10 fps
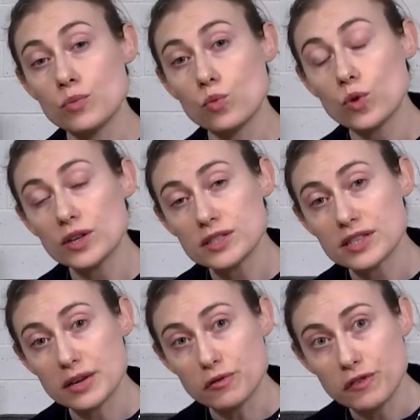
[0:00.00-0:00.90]
What's
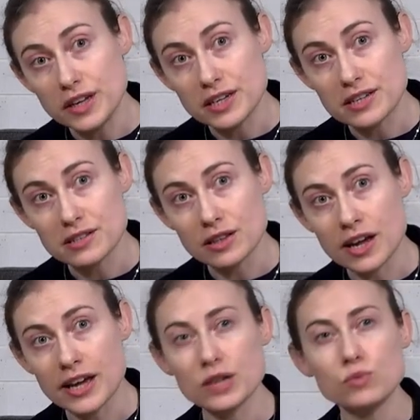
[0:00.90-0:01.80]
their fitness
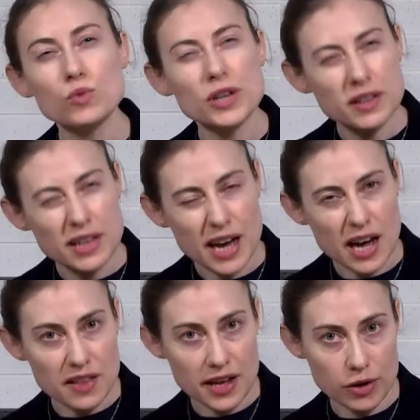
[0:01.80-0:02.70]
like? What are their
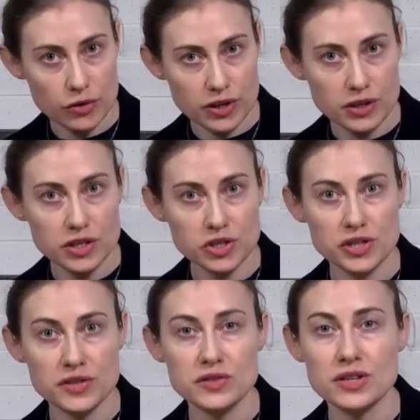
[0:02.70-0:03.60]
other health
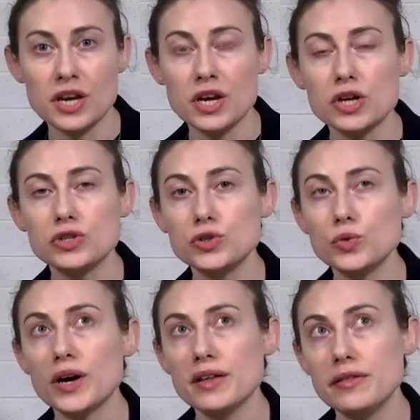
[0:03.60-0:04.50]
conditions?
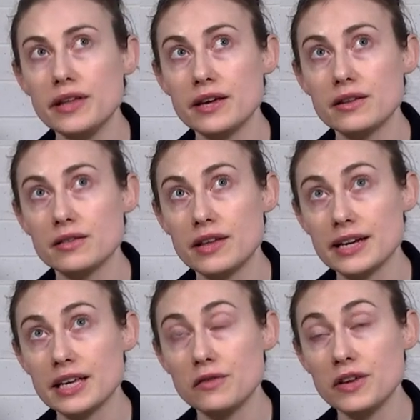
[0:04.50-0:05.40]
Do I think
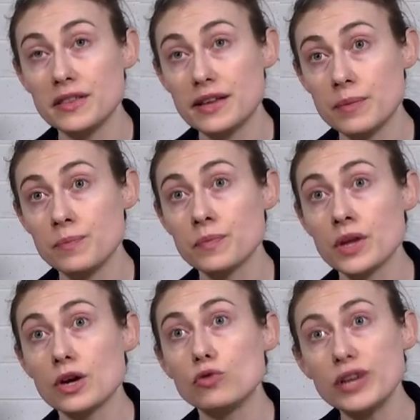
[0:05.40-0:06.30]
that giving them
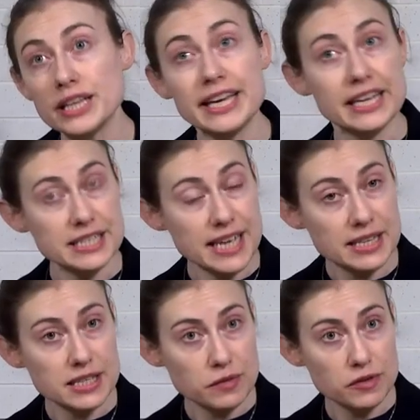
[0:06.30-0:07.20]
really
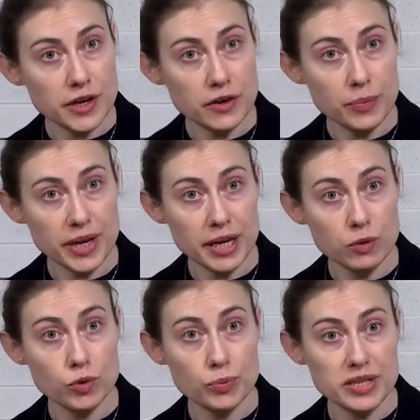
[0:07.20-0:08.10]
intensive therapy
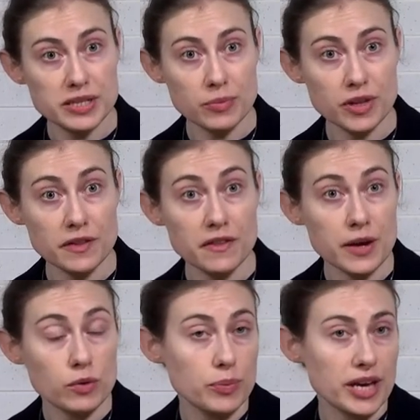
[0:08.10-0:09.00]
would be something that they
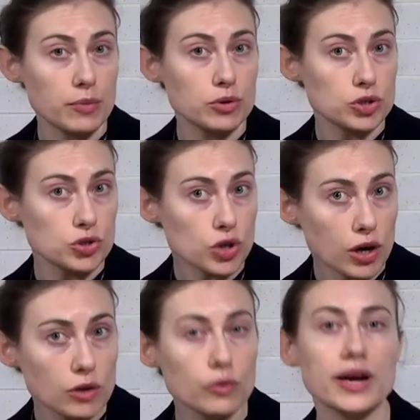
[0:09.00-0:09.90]
would be able to
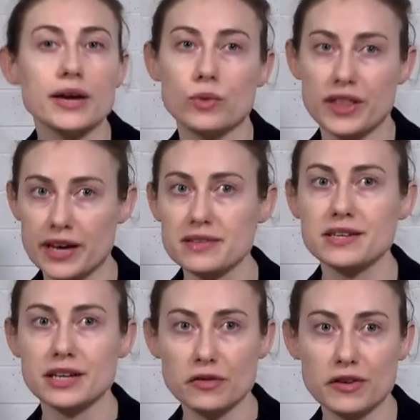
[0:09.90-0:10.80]
tolerate without
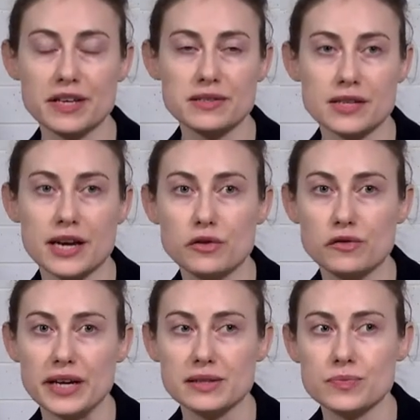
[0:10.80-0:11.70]
significant side
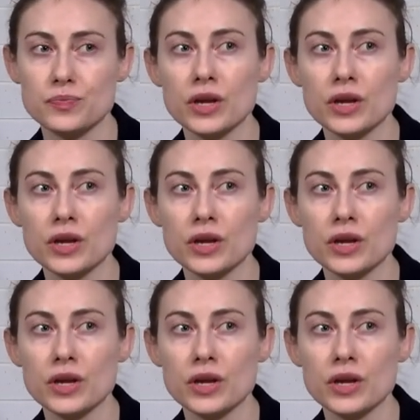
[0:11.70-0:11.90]
effects?